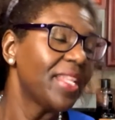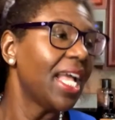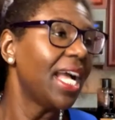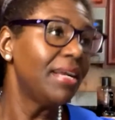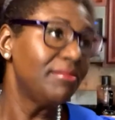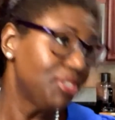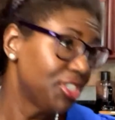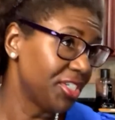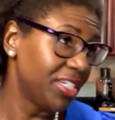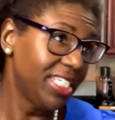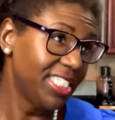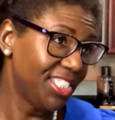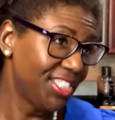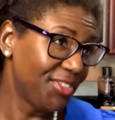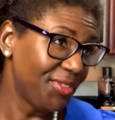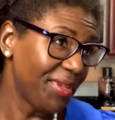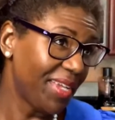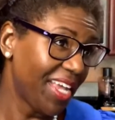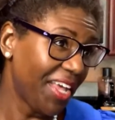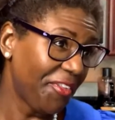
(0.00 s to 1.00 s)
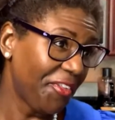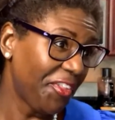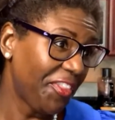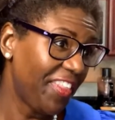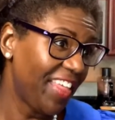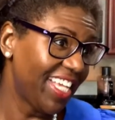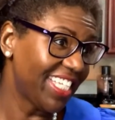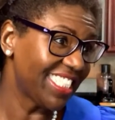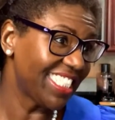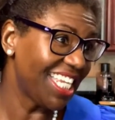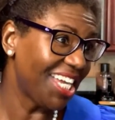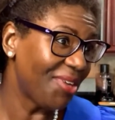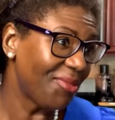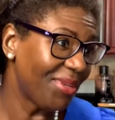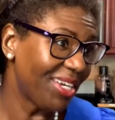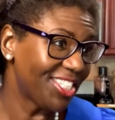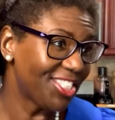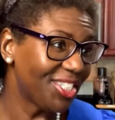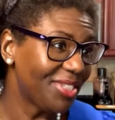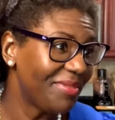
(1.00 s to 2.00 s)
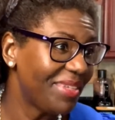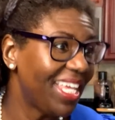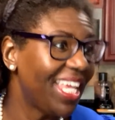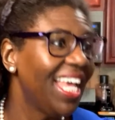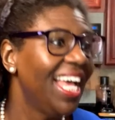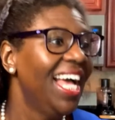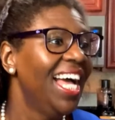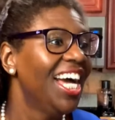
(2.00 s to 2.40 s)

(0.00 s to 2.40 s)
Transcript: I'm sure he's doing other things, not watching me